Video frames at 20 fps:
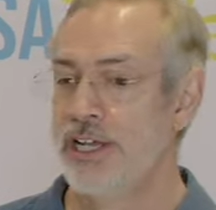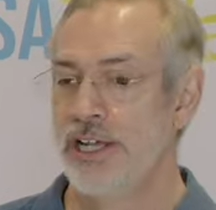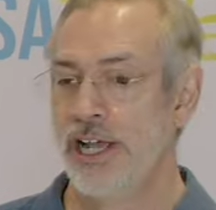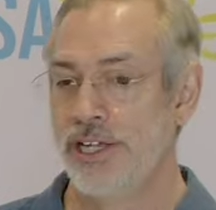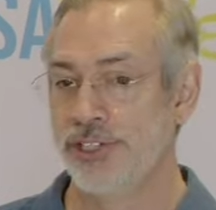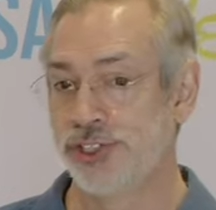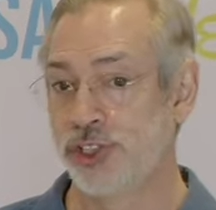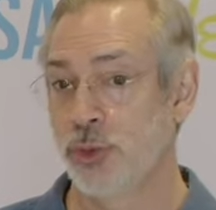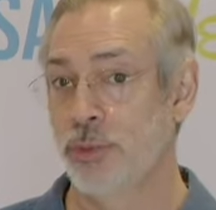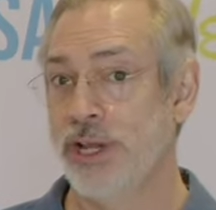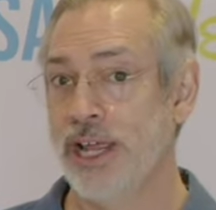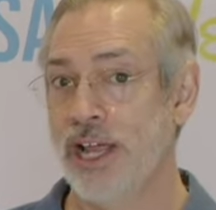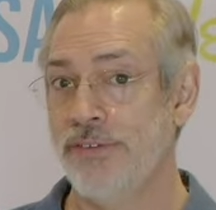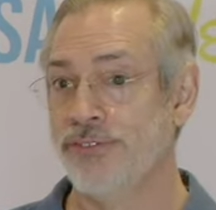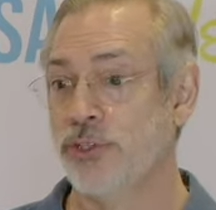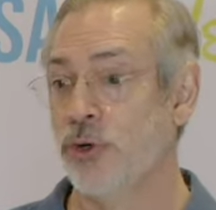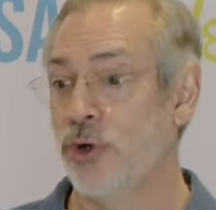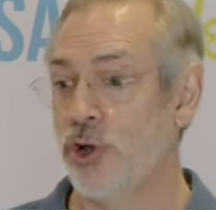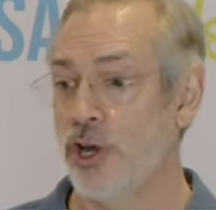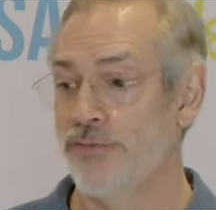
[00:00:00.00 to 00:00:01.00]
And so we have
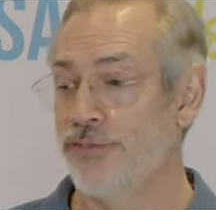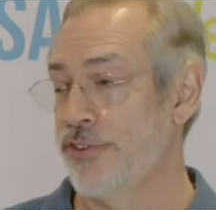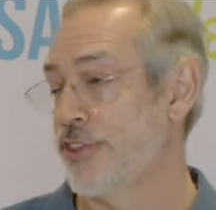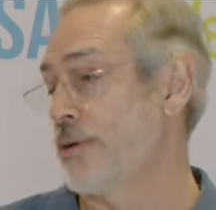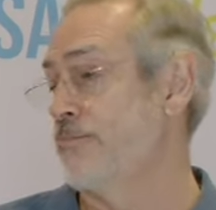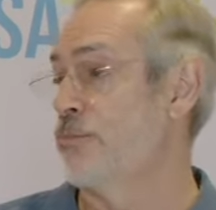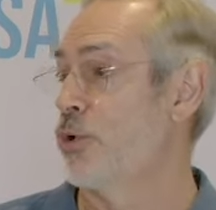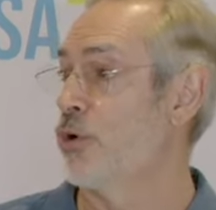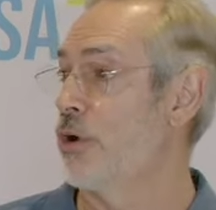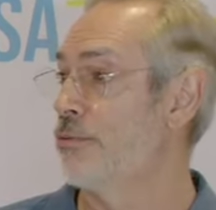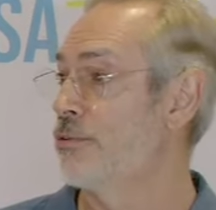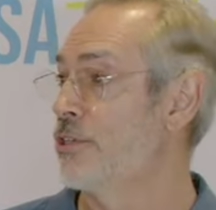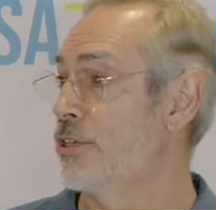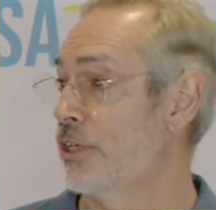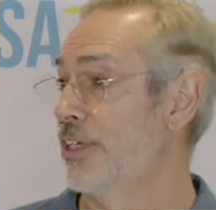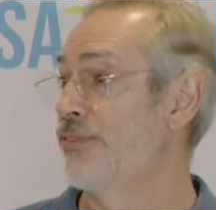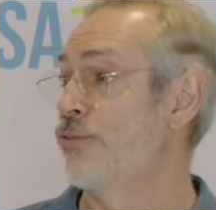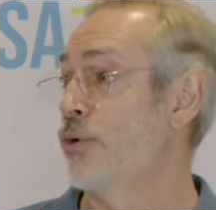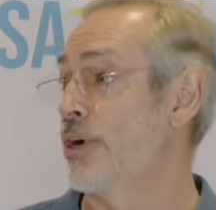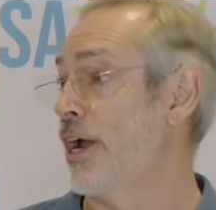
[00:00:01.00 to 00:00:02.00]
to offer them more
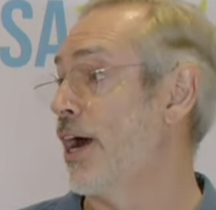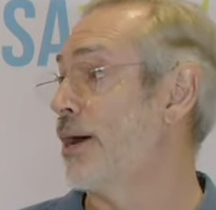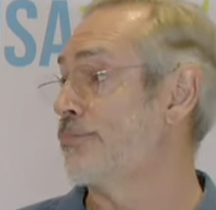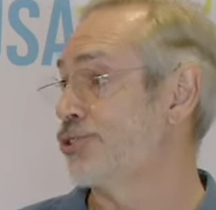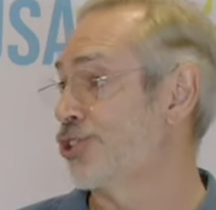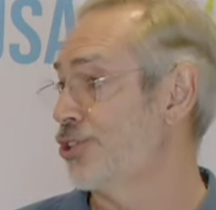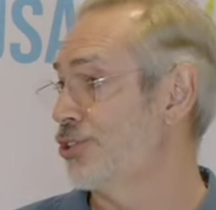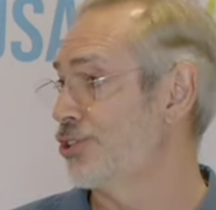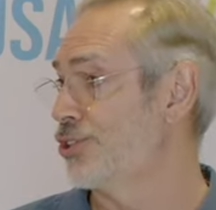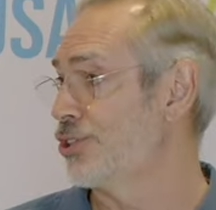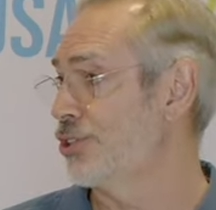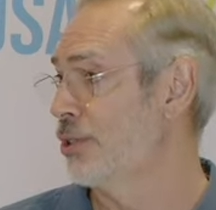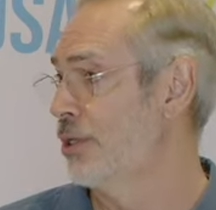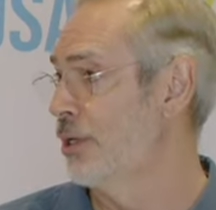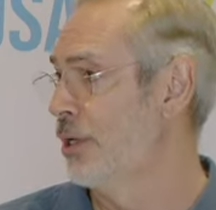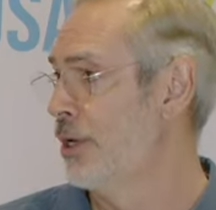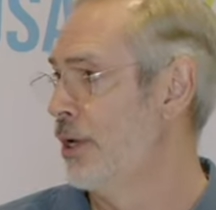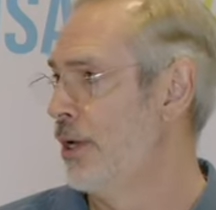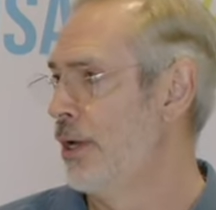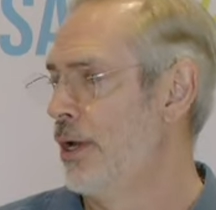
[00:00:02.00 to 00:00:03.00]
delivery options. Mm-hmm.